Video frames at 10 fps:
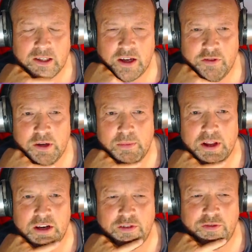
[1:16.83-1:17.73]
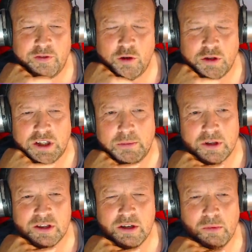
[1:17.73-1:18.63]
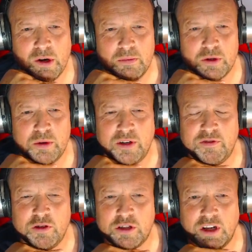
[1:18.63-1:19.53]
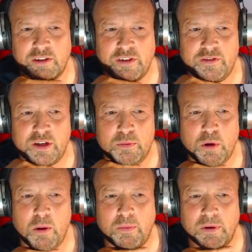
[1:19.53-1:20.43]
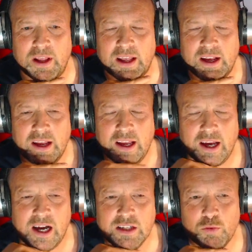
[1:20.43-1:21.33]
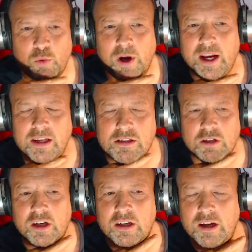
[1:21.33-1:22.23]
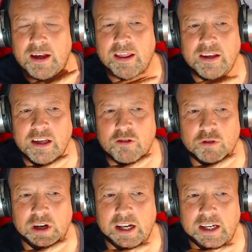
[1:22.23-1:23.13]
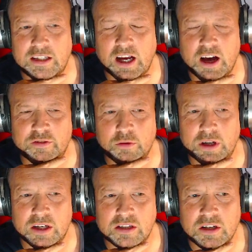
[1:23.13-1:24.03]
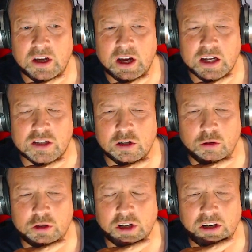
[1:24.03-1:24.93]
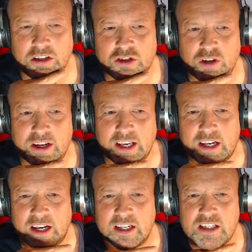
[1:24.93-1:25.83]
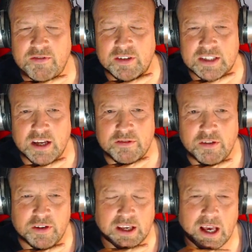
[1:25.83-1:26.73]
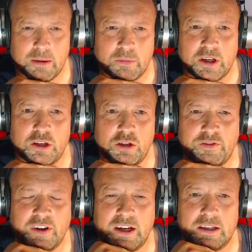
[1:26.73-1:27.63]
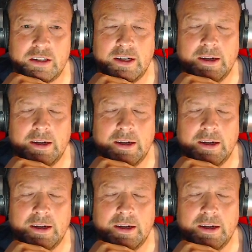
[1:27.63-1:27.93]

Definitely better than a 40, but somewhere in between a 40 and a 50 probably. It has weight, so I think you really need to have quite a slow shuttle to try and get it in the 77 if you can, but you do find